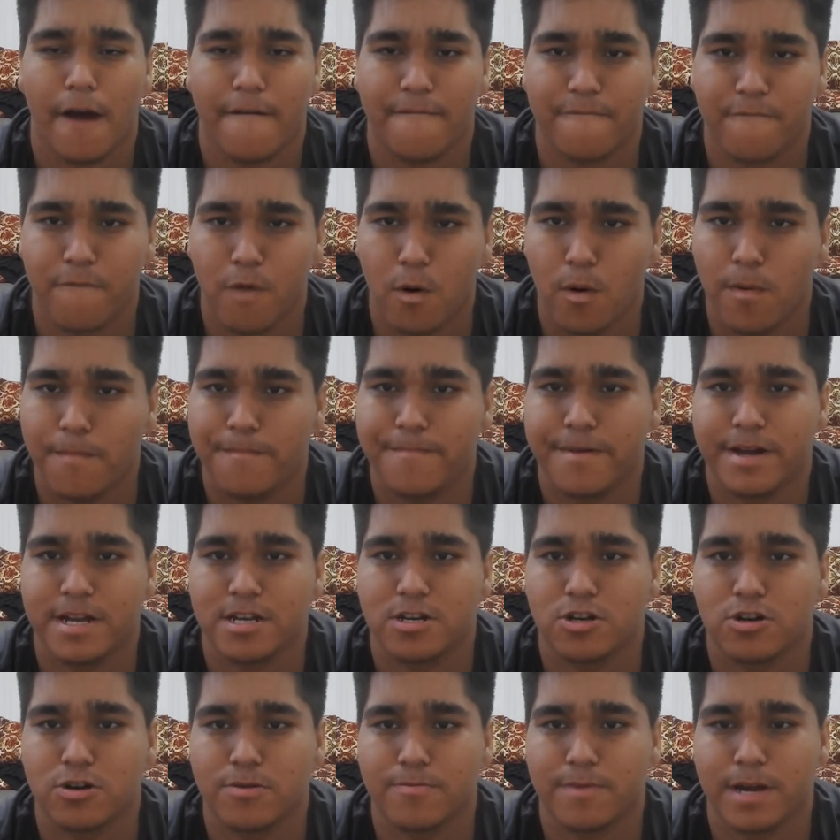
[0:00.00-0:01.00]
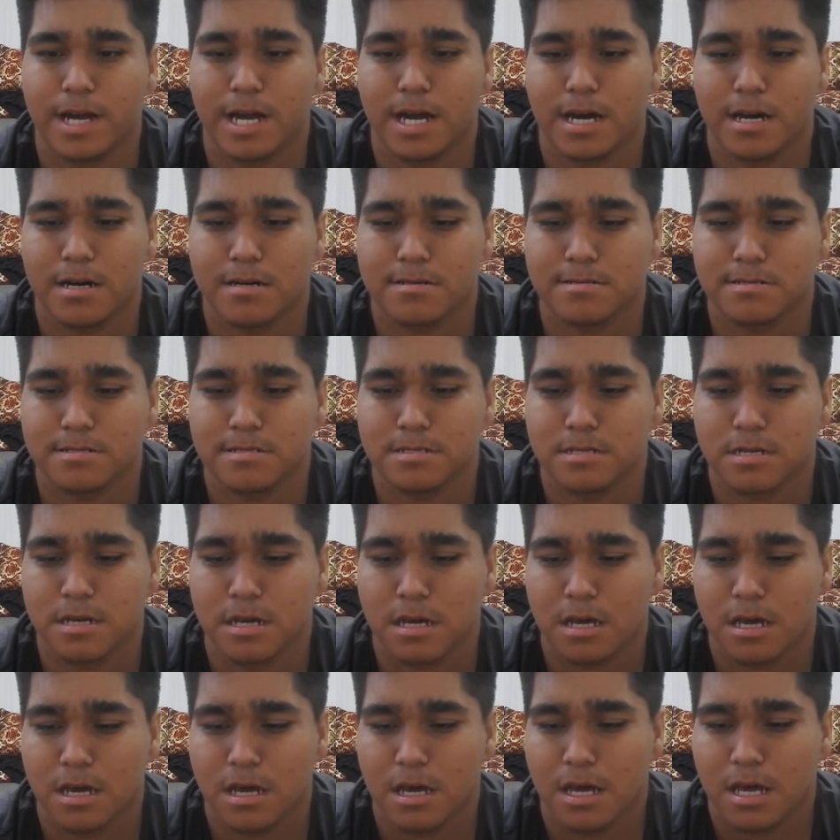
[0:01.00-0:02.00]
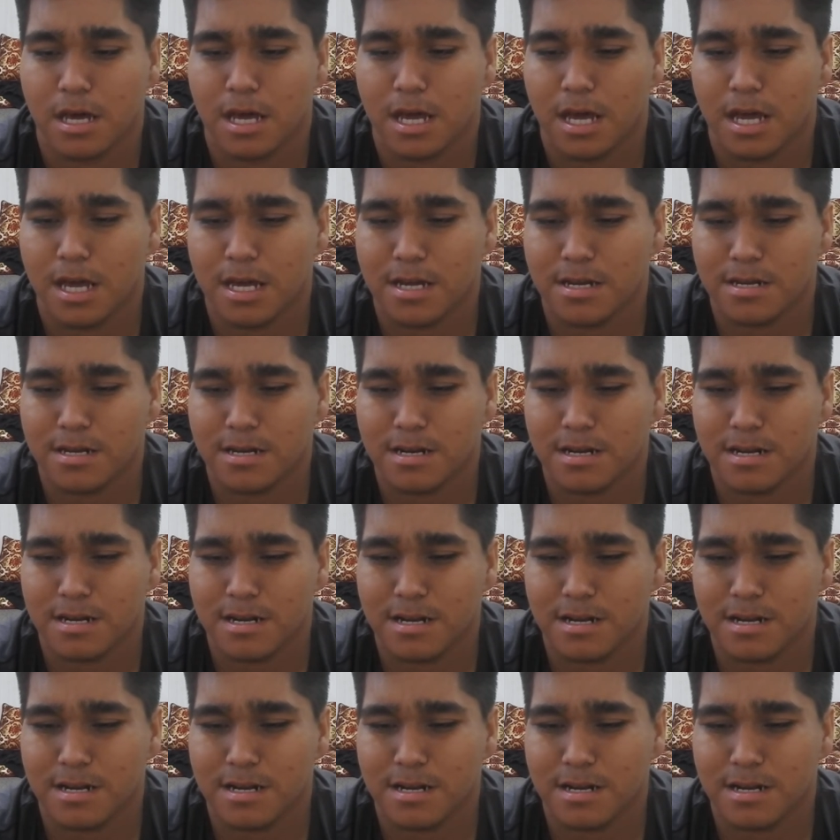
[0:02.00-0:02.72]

4-bedroom house, and,